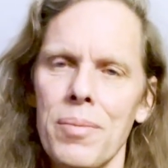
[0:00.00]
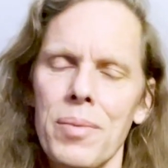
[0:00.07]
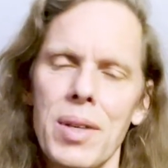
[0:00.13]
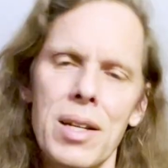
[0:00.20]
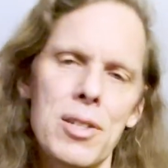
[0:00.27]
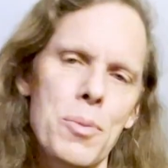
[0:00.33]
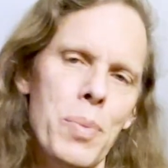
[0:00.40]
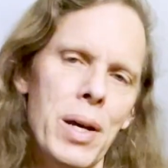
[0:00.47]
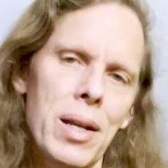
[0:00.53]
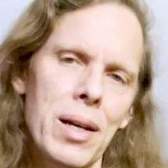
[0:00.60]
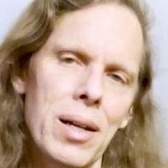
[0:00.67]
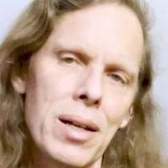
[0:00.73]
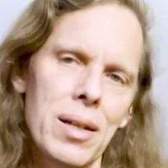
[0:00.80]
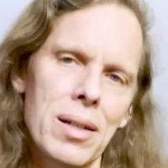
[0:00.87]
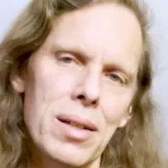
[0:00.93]
That
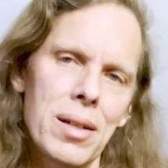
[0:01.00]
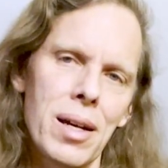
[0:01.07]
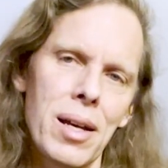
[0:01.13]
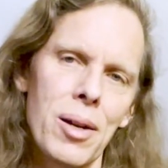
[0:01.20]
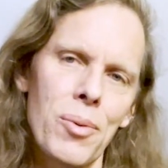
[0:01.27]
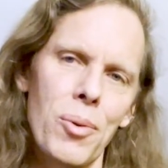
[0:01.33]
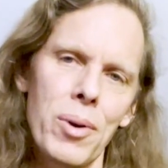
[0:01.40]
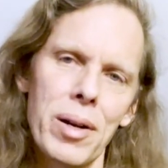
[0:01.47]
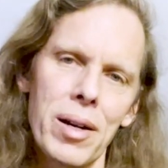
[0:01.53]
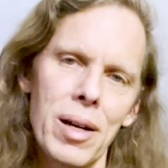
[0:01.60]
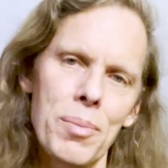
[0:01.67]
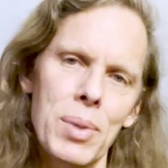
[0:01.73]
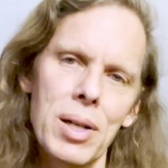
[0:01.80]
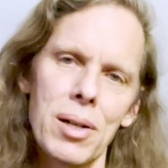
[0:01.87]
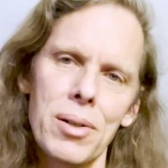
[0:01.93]
depending on kind of where
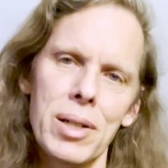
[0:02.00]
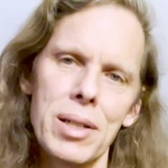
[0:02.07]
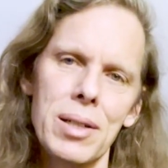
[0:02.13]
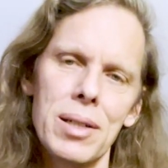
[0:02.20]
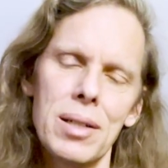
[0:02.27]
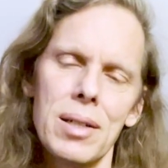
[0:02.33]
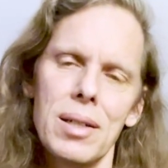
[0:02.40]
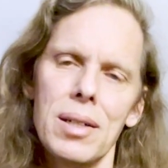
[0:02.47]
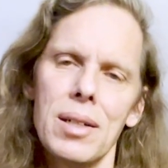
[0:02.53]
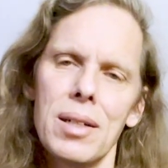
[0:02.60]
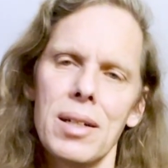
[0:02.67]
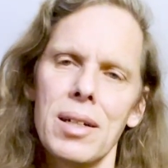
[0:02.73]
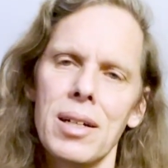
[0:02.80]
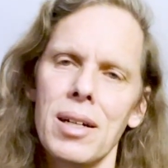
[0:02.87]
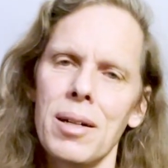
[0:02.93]
I'm going,
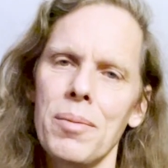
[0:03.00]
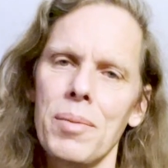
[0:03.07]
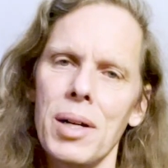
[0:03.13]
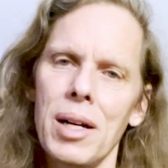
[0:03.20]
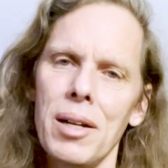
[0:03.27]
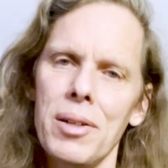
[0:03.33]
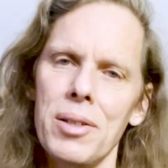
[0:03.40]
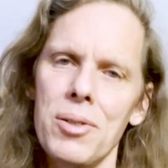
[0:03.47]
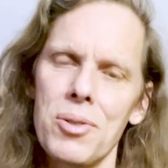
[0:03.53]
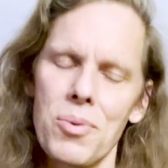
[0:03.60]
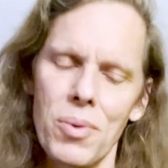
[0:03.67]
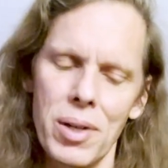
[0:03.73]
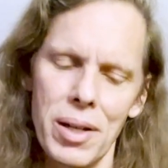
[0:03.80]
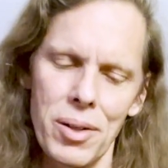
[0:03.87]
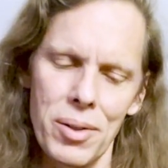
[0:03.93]
I'll use
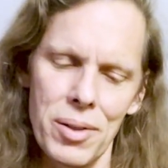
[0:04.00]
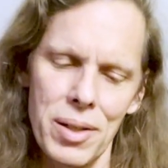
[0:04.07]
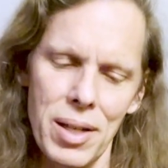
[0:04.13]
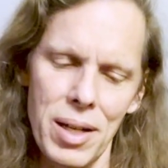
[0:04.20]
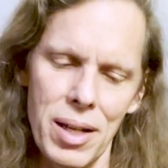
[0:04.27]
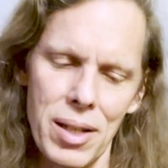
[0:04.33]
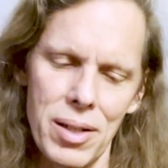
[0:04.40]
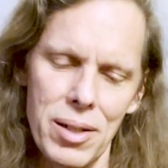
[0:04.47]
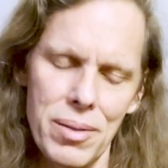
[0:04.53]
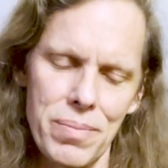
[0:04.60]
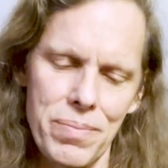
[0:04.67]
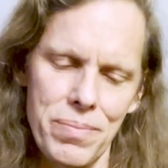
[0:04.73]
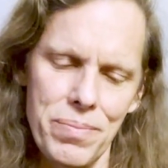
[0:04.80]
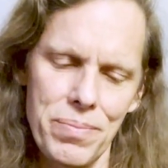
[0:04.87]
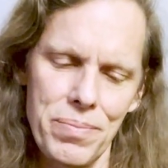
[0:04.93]
one or the other.
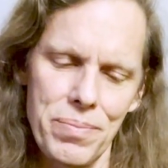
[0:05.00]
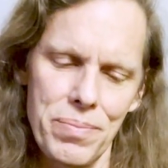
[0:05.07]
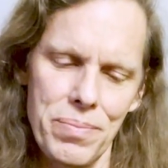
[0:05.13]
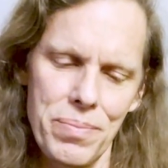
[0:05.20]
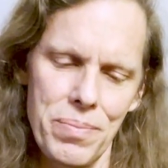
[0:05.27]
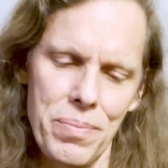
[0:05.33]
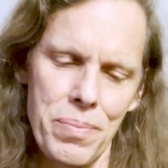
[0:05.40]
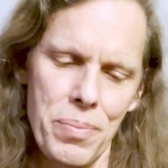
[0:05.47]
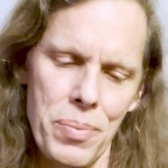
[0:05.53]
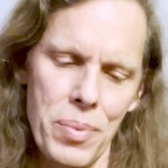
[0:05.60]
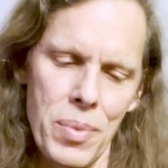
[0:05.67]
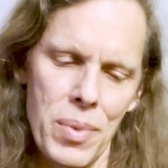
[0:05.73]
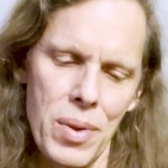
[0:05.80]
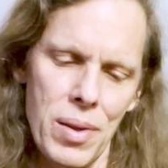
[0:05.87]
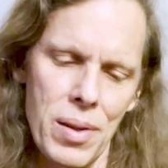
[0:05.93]

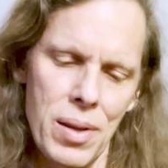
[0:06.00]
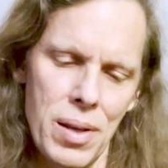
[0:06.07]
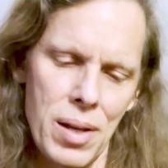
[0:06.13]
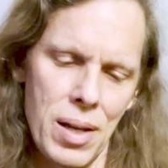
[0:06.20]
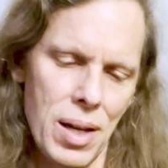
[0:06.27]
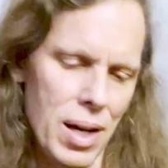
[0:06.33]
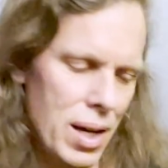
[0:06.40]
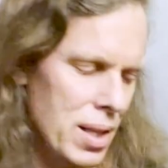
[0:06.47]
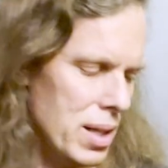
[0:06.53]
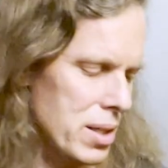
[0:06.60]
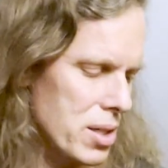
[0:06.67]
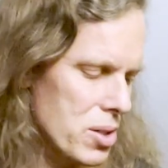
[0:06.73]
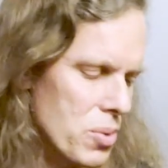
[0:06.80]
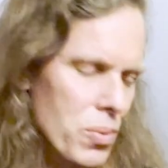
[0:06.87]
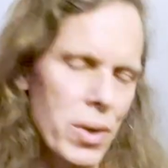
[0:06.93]
And then
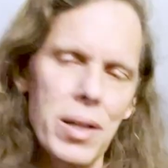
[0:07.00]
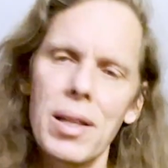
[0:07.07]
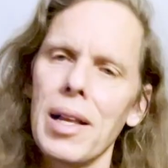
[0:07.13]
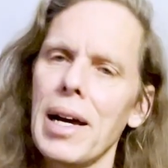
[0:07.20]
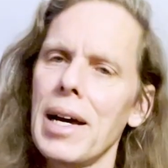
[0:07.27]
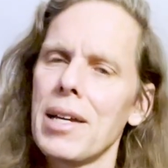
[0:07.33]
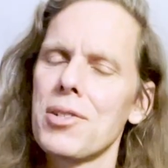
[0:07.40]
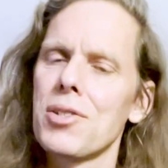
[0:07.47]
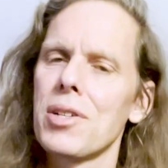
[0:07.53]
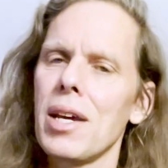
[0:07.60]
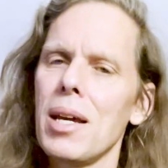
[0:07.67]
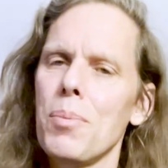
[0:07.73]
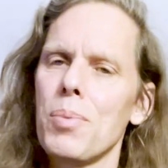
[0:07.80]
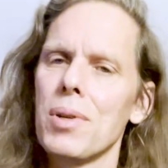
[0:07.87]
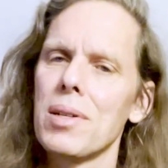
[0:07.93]
just one last
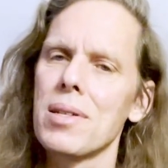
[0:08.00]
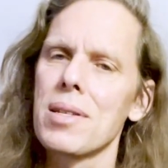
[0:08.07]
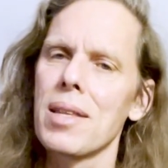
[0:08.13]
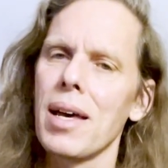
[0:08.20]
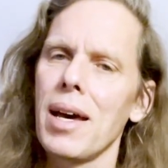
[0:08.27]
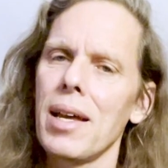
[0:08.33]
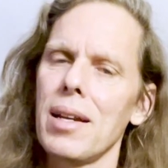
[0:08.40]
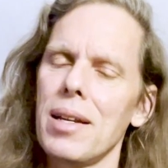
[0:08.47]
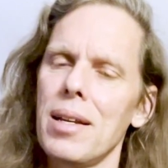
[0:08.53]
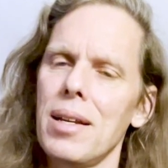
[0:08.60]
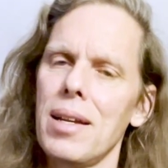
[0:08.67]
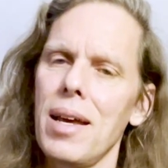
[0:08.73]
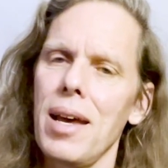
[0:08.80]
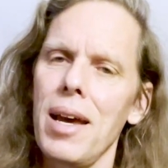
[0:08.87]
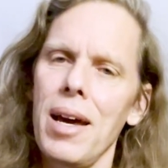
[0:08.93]
shape is that
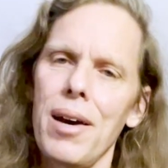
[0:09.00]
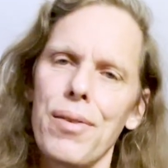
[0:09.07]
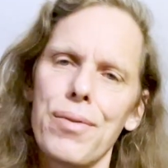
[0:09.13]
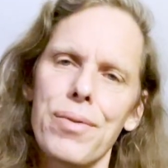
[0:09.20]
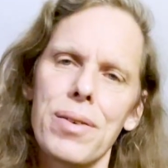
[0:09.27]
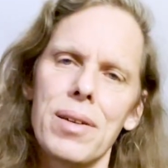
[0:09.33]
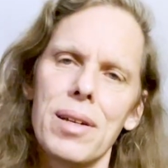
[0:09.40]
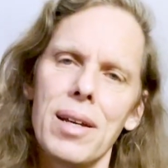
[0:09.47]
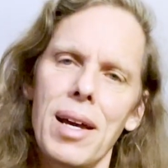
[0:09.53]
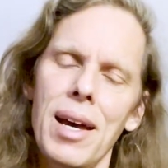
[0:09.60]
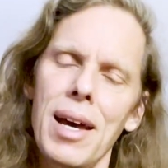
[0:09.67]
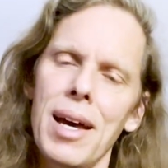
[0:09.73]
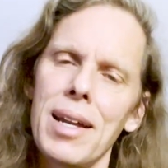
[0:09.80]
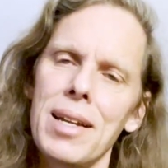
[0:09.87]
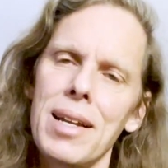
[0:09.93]
F
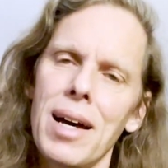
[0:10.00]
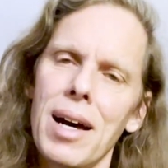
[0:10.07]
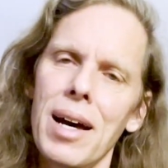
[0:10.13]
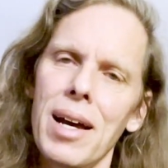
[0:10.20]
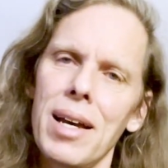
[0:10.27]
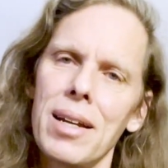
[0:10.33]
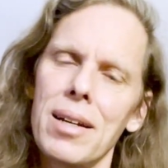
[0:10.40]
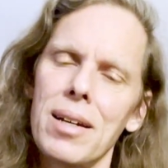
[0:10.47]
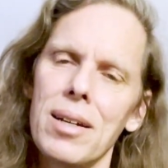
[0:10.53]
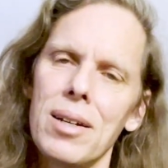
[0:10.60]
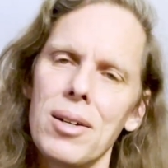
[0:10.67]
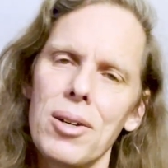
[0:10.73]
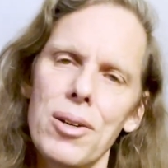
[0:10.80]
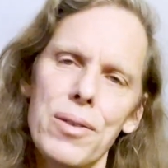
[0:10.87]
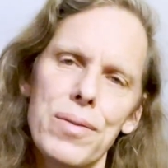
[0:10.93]
add
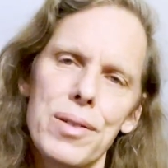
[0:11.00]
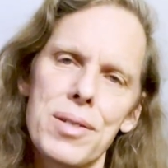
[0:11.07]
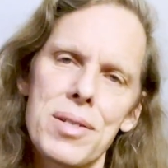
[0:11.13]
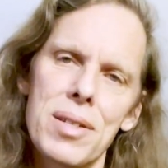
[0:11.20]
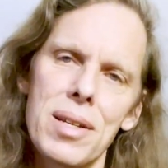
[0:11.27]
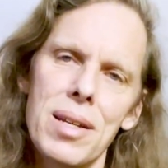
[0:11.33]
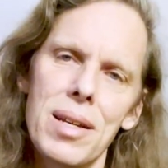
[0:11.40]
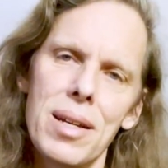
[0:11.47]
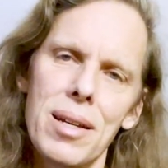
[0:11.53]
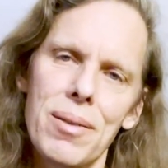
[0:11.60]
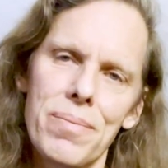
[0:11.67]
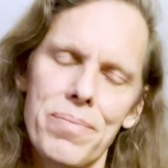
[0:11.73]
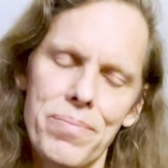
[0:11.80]
9 over C.